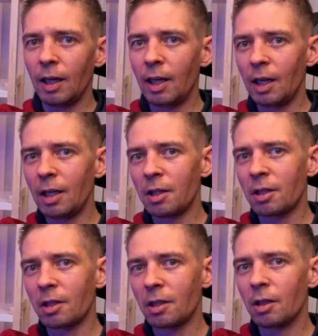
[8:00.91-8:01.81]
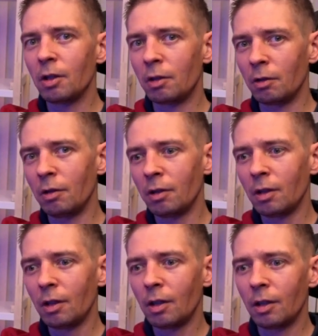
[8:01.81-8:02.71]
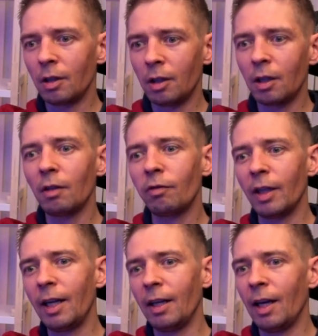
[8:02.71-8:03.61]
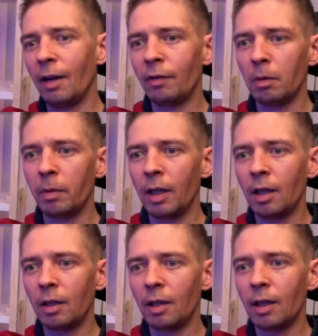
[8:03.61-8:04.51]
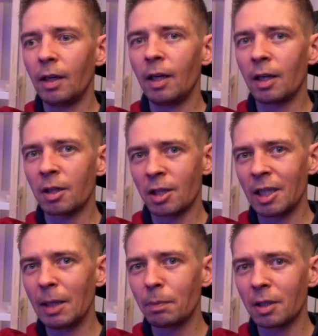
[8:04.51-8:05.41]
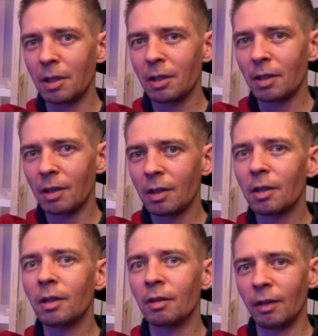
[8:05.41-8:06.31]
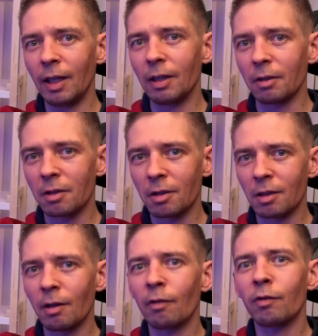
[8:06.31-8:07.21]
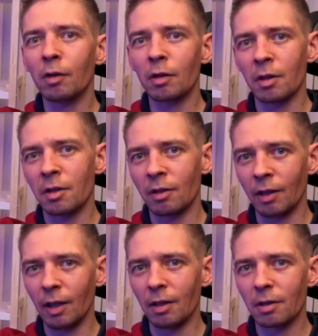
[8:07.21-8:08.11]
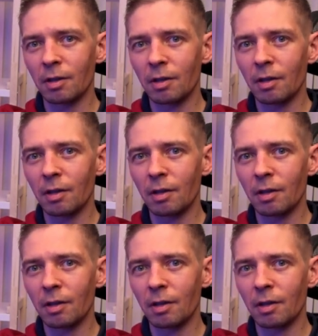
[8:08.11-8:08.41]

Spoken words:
as drone that can fly everywhere except trails, forest trails.